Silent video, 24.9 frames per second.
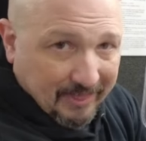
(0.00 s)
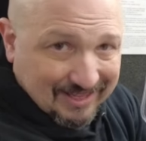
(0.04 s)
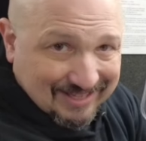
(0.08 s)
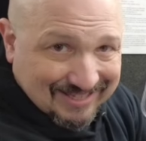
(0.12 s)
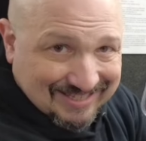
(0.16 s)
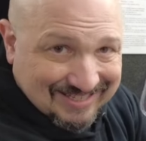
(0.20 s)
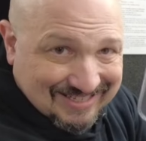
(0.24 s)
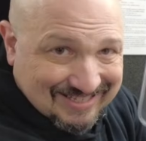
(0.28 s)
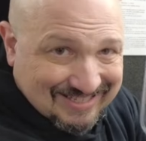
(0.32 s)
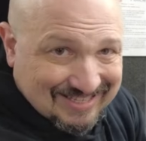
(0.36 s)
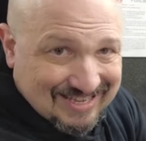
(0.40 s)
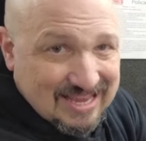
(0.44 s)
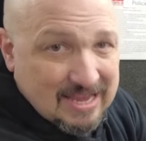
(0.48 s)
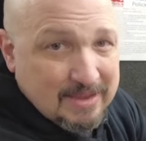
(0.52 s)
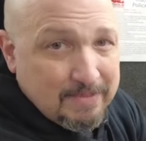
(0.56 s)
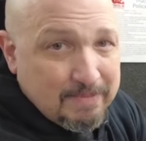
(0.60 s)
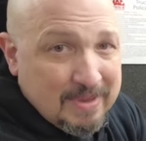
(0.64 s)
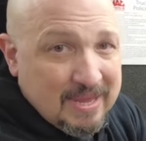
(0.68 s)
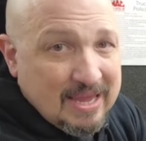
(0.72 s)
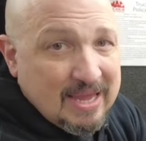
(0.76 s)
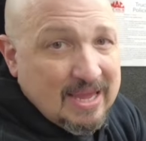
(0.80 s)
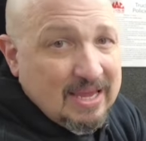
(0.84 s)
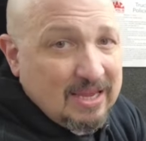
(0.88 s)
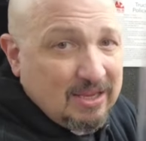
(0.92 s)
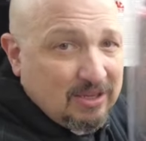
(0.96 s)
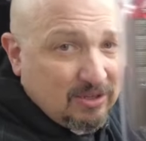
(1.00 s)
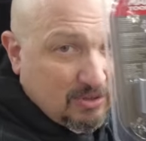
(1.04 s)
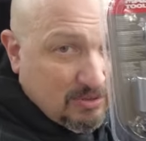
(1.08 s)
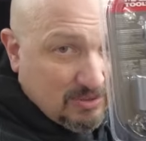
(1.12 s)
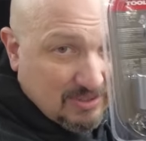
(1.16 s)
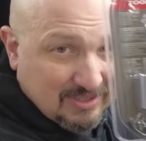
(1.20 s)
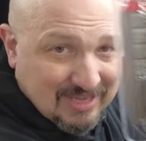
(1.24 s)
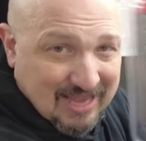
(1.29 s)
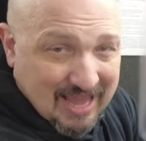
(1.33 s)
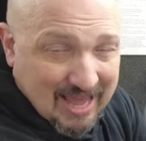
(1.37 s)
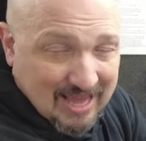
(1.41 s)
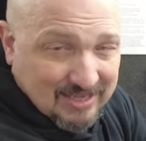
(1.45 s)
see me,
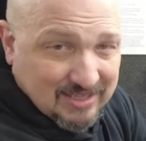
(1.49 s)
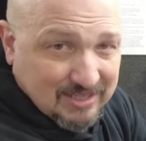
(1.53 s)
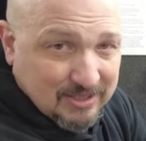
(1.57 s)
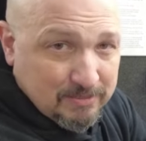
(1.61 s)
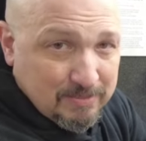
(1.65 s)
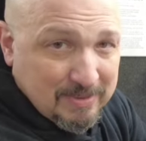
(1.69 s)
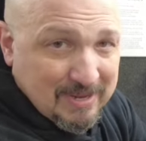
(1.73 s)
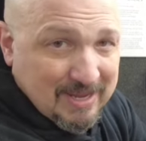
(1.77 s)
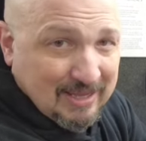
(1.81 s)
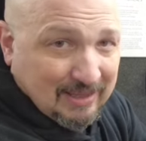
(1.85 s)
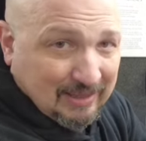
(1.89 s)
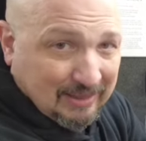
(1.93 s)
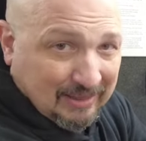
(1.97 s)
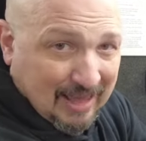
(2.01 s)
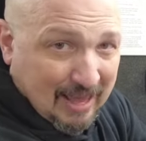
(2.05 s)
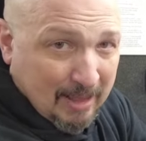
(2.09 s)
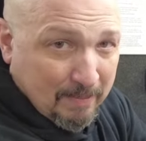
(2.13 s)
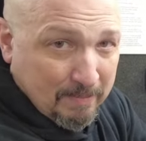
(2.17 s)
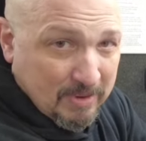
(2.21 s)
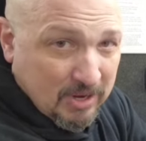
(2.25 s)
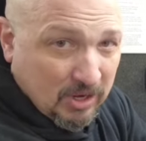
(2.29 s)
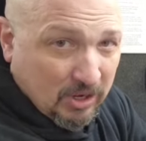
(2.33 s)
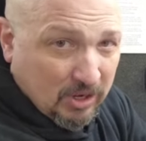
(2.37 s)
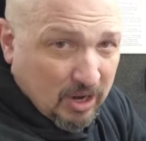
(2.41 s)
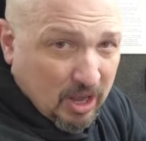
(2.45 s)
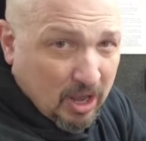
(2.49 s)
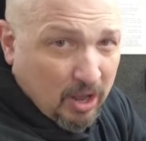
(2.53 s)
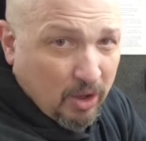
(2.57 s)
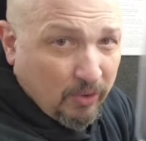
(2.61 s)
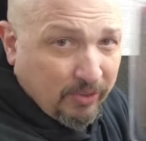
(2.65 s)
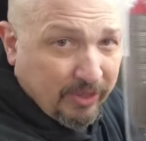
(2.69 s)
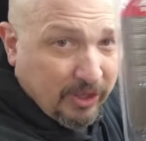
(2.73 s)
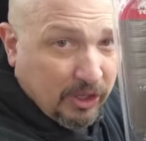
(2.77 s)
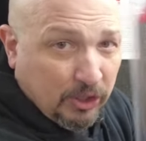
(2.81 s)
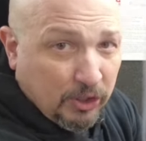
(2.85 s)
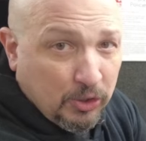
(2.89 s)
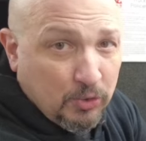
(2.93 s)
text me, let me
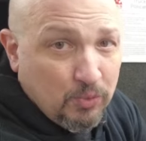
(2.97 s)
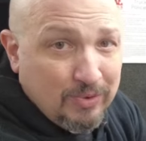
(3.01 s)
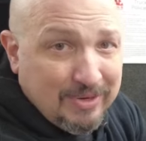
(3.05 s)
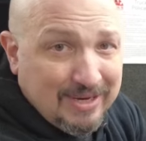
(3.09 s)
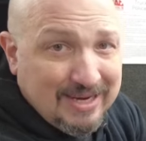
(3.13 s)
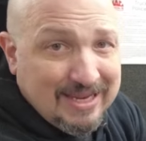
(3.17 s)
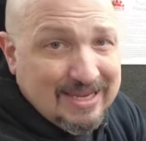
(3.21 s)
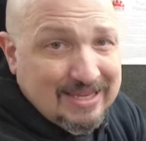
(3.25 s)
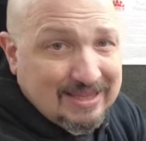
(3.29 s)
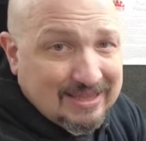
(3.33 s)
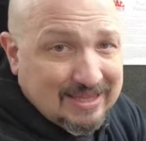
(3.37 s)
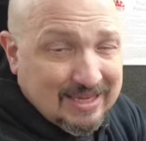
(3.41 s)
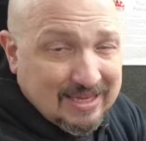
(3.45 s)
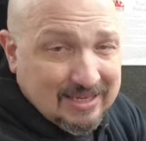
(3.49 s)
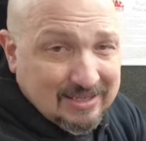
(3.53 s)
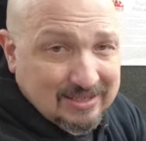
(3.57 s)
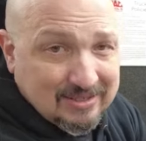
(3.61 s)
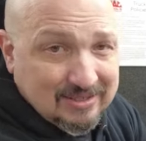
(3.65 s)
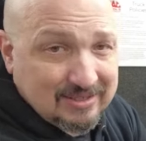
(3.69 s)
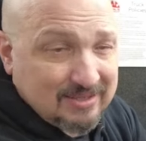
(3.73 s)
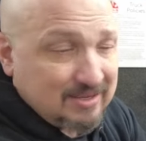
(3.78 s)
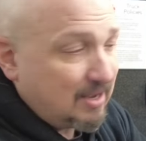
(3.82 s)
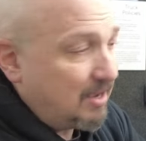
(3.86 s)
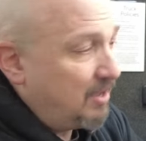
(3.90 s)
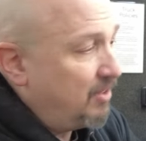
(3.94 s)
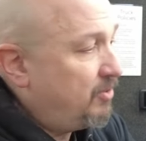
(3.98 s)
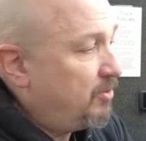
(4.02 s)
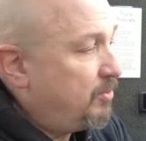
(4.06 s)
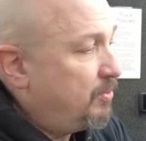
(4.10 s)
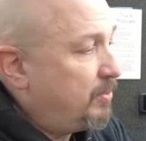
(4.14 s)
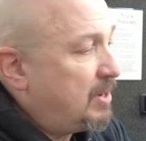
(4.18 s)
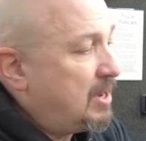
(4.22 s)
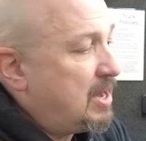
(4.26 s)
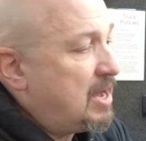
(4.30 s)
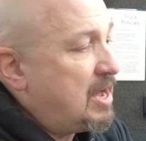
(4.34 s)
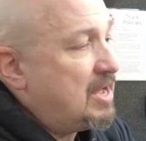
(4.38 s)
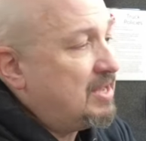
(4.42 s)
know that you need this.
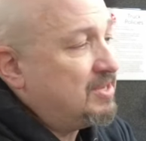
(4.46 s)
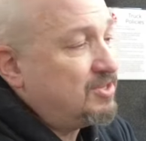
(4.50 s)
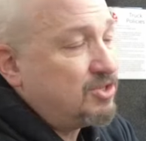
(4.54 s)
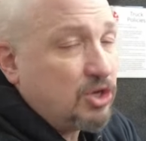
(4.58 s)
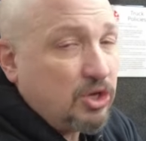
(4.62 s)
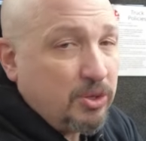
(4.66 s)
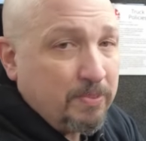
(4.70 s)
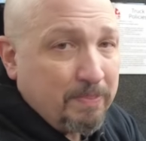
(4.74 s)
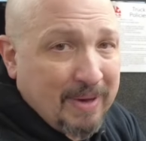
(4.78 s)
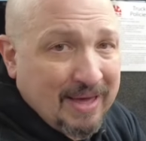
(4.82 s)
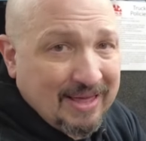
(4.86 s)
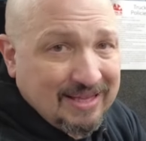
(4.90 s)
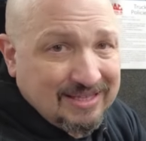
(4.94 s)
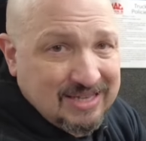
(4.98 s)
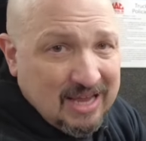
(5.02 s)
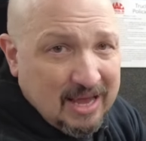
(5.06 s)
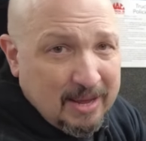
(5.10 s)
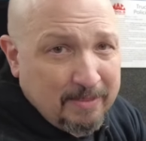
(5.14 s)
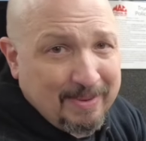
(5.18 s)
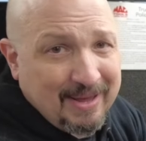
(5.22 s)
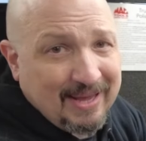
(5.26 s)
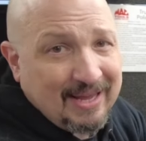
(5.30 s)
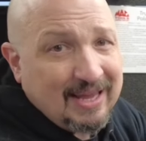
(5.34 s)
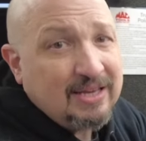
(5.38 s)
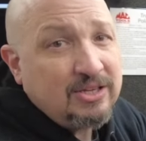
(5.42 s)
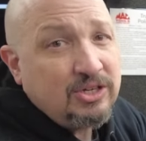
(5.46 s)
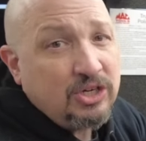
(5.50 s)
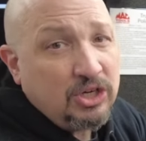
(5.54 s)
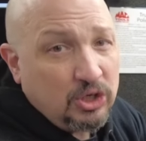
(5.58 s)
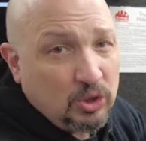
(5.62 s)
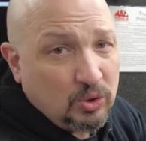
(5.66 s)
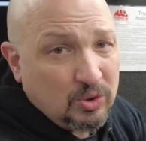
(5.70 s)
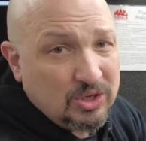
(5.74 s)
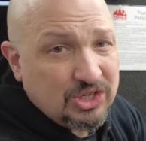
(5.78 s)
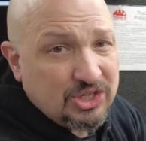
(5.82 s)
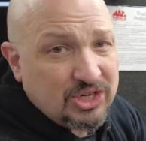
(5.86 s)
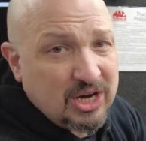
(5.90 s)
Otherwise, by the time I get to
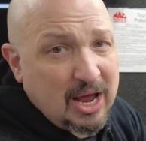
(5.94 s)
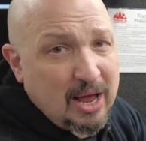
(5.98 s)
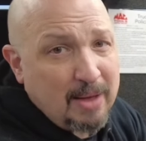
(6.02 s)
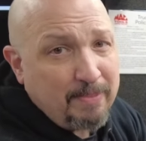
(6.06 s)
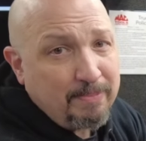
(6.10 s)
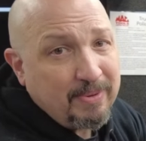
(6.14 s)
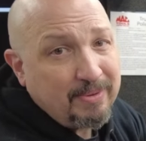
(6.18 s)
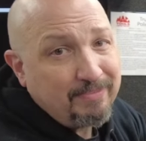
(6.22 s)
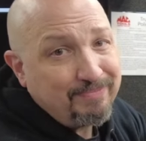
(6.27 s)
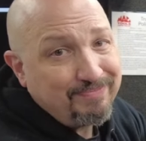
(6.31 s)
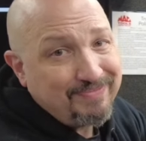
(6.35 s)
your shop,